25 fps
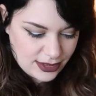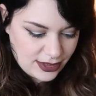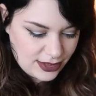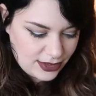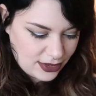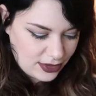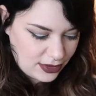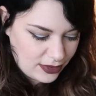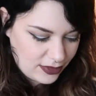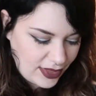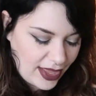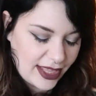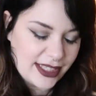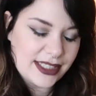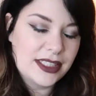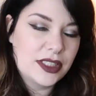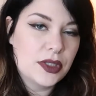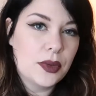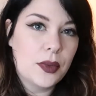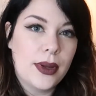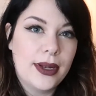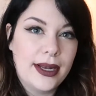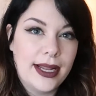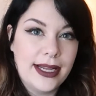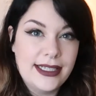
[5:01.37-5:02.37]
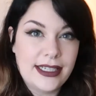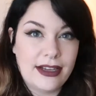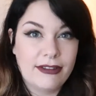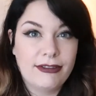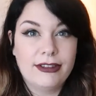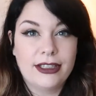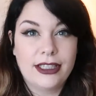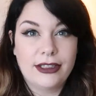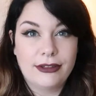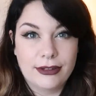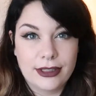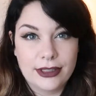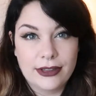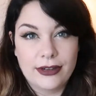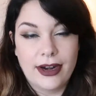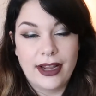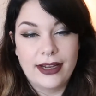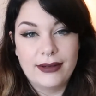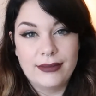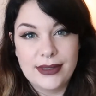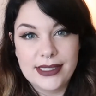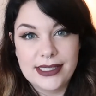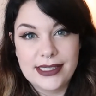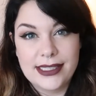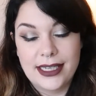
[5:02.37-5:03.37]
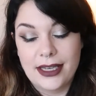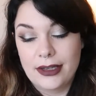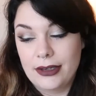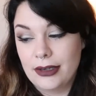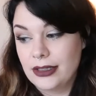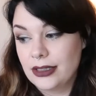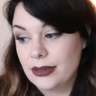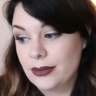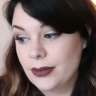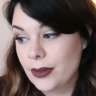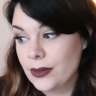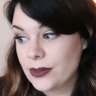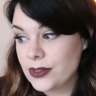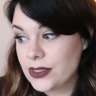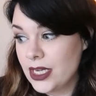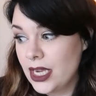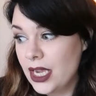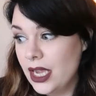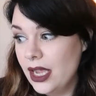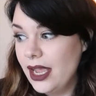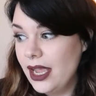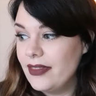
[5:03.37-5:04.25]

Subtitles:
So that's the one I definitely regret missing out on the most.